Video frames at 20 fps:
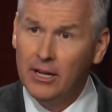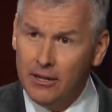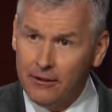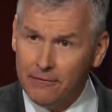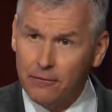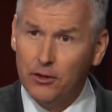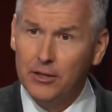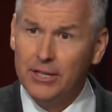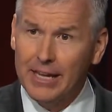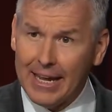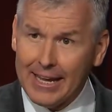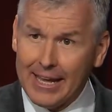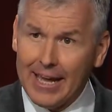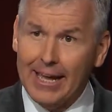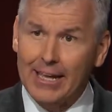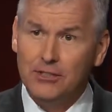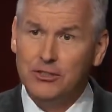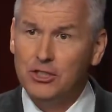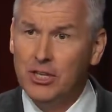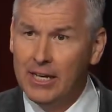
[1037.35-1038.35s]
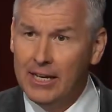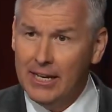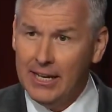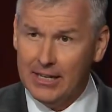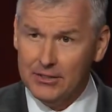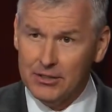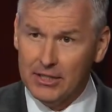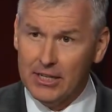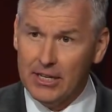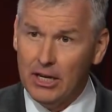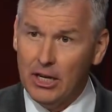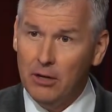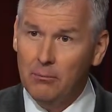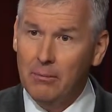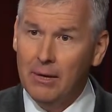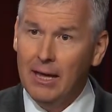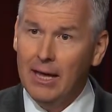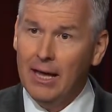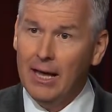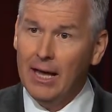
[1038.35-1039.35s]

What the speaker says: for decades to come.